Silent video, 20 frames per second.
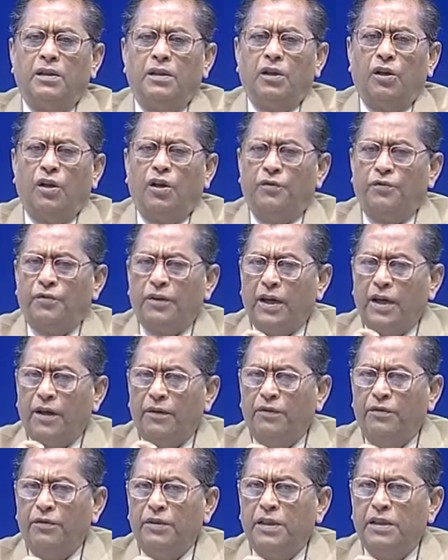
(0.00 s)
of
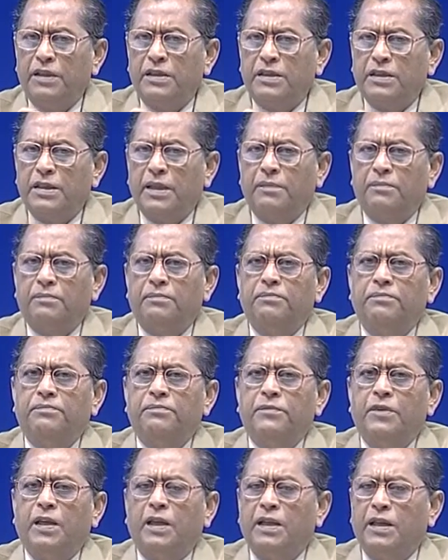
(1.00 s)
every step
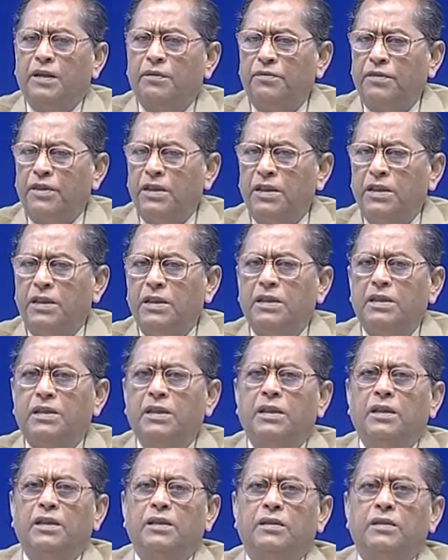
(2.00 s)
and every
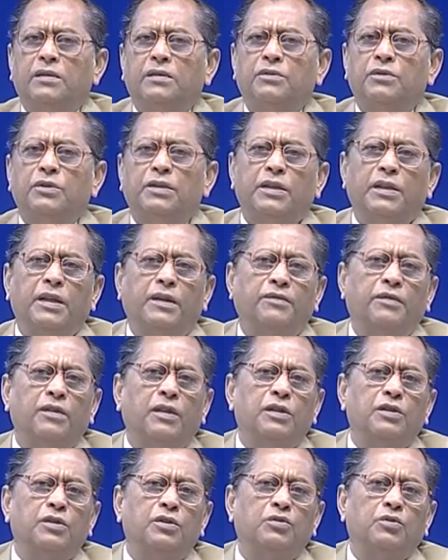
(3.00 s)
detail with
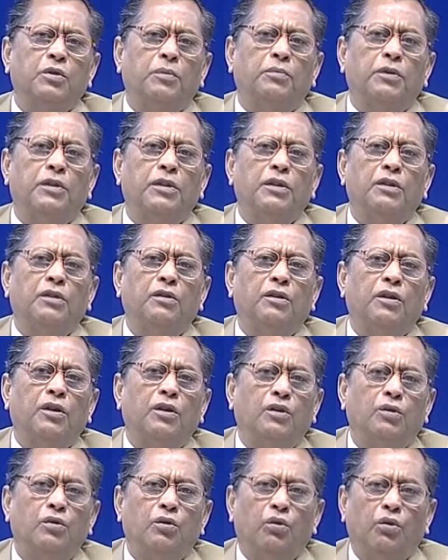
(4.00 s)
reference to a particular
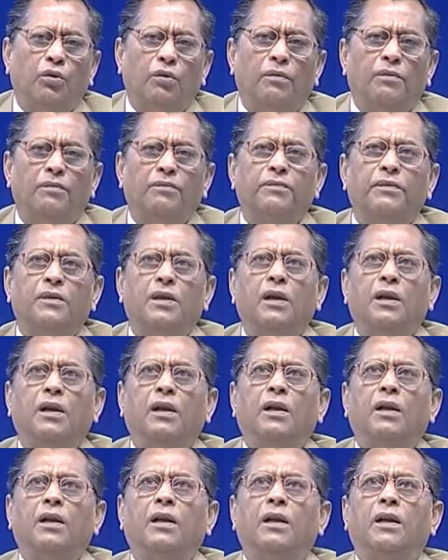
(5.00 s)
goal.
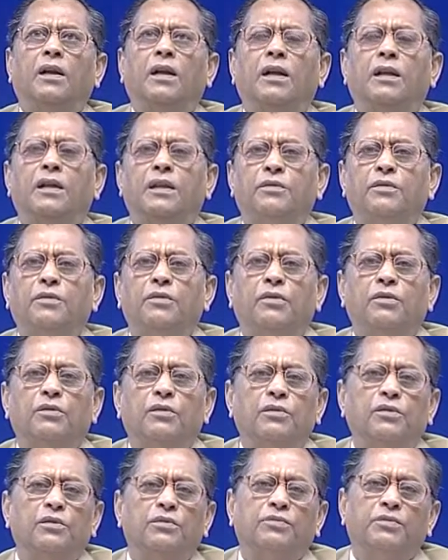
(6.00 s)
Like if you want to
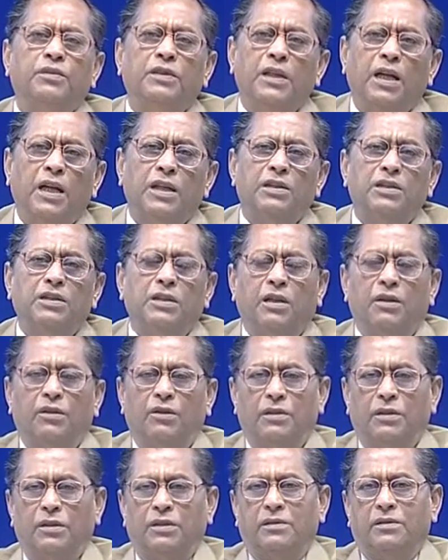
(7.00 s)
do financial
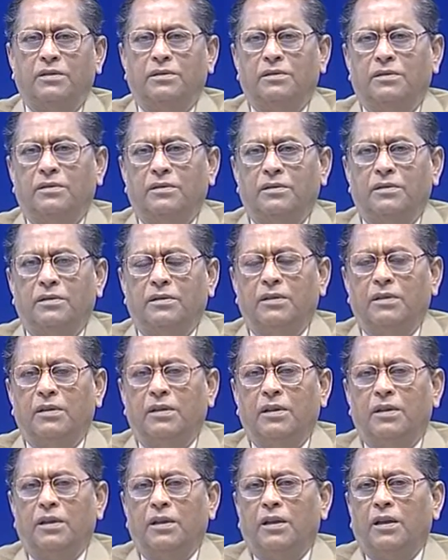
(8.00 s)
audit,
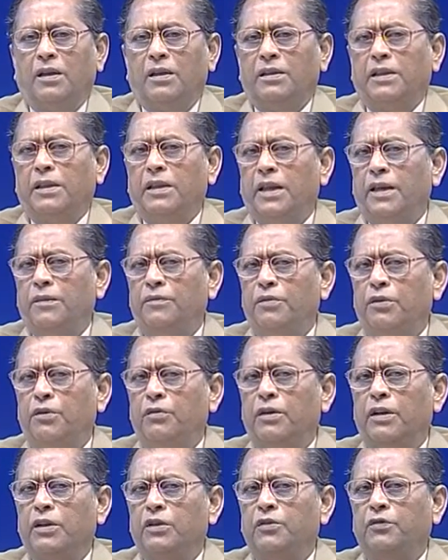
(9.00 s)
then
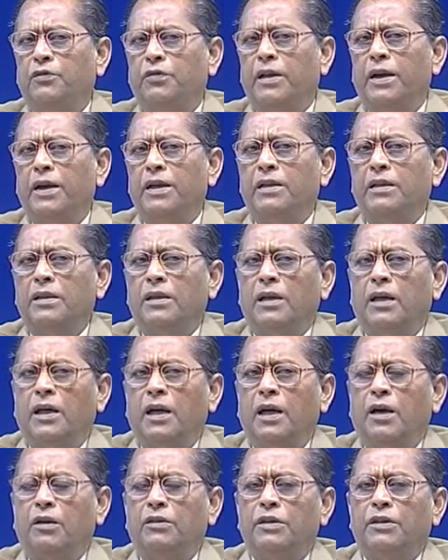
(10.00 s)
everywhere you find
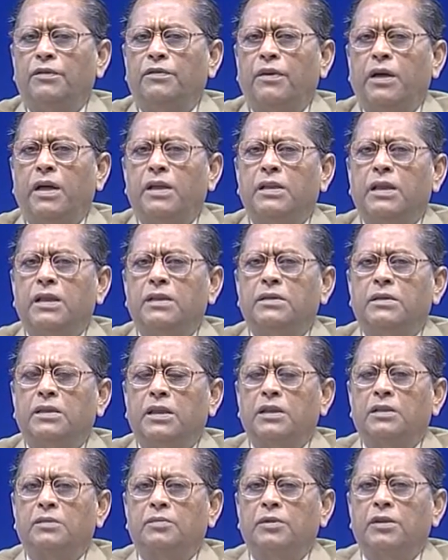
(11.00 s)
how the finance
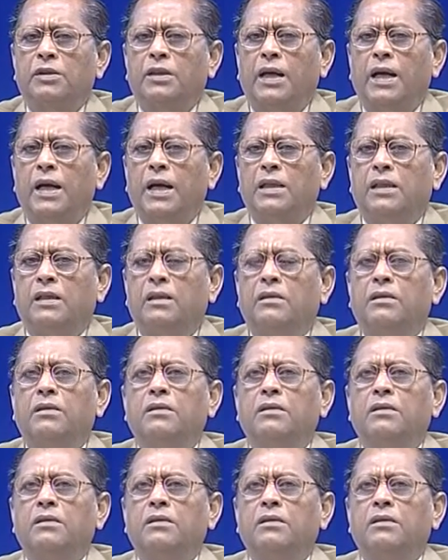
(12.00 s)
has been handled.